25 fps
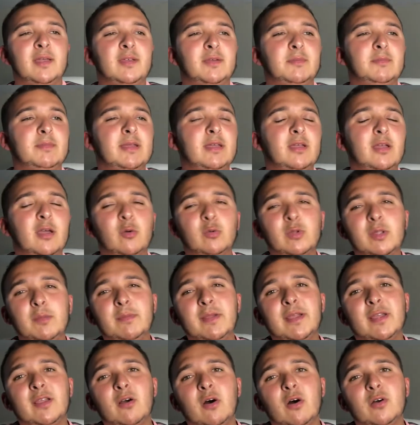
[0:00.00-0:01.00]
But only
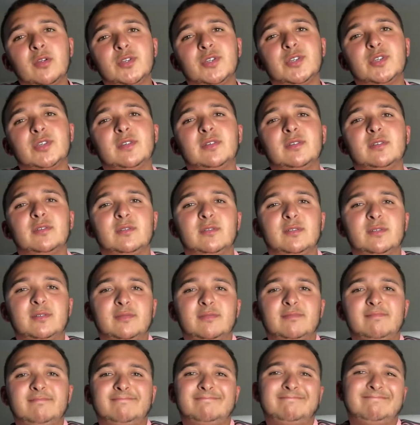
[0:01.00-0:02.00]
because
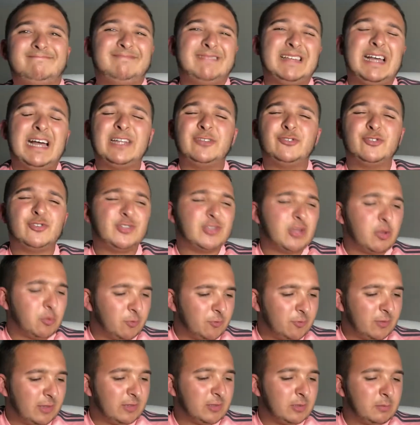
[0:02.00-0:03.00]
I just don't
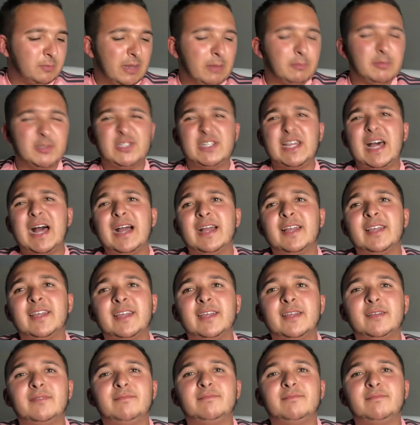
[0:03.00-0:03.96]
think we'll be able to hack it.